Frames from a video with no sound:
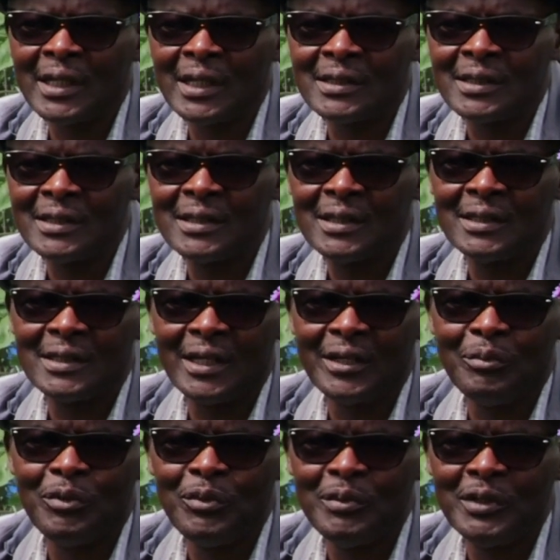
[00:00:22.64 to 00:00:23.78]
existence at the
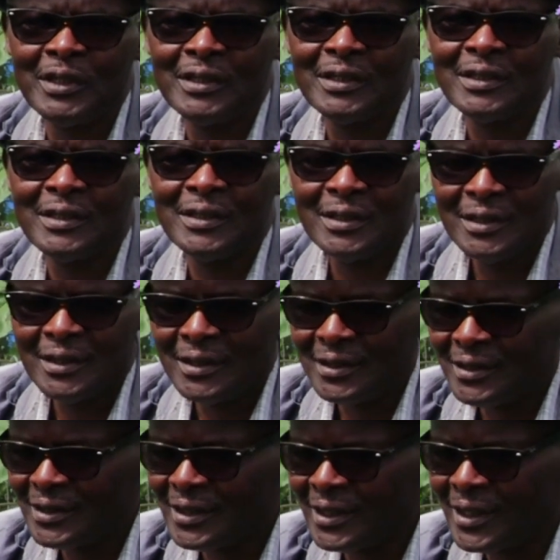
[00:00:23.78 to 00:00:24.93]
moment.
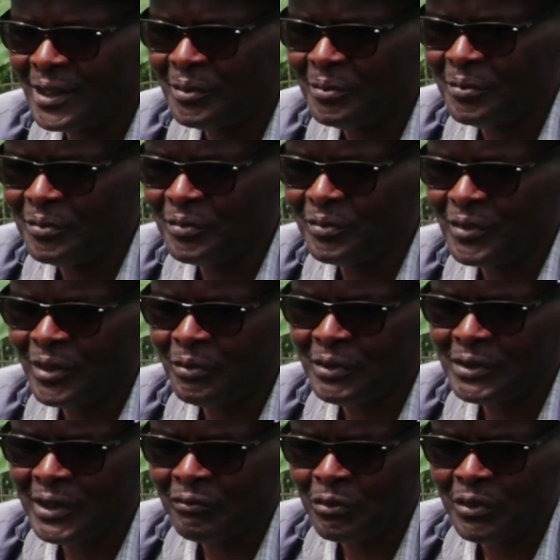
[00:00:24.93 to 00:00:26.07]

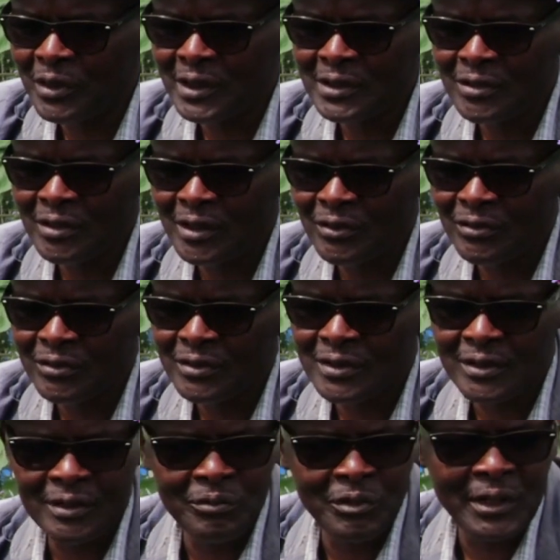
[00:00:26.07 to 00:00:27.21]
Which everyone is going through
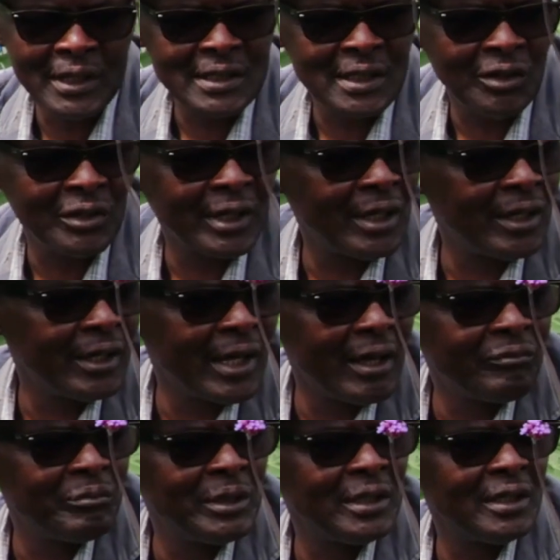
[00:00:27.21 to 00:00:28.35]
with this lockdown.
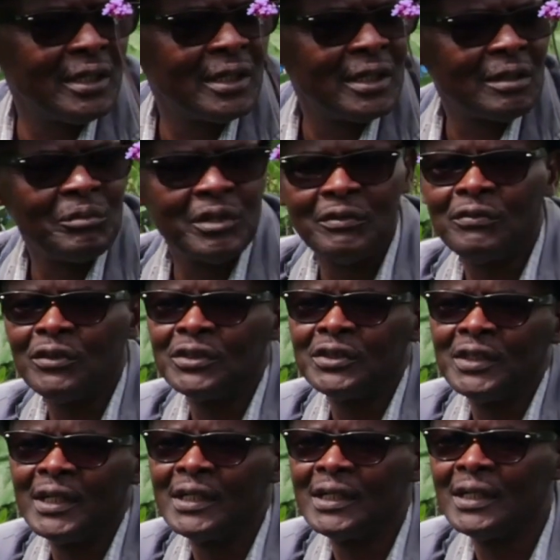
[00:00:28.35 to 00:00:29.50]
I've been a little bit
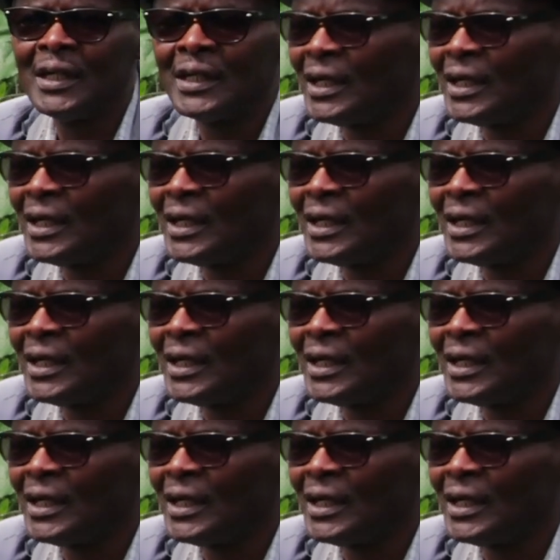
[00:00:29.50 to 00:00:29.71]
fortunate in that